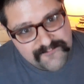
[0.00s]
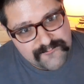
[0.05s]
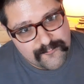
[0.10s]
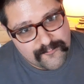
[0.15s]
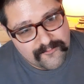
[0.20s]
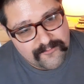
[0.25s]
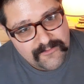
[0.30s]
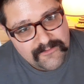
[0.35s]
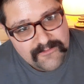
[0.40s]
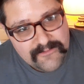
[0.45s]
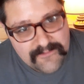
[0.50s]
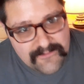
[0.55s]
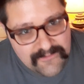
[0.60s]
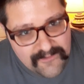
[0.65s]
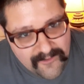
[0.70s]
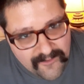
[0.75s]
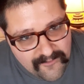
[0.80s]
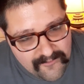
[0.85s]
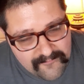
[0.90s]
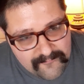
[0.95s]
We're
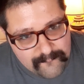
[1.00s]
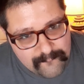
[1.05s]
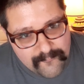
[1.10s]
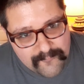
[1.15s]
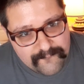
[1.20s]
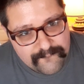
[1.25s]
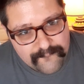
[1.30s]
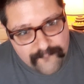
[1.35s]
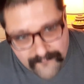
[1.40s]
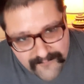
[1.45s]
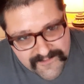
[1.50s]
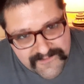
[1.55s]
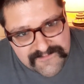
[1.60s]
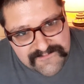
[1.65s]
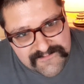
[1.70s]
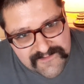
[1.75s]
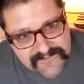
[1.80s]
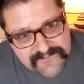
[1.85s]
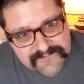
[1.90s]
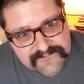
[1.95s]
we're free
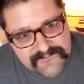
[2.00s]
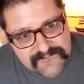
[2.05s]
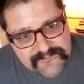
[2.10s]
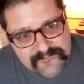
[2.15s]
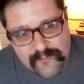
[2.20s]
citizens,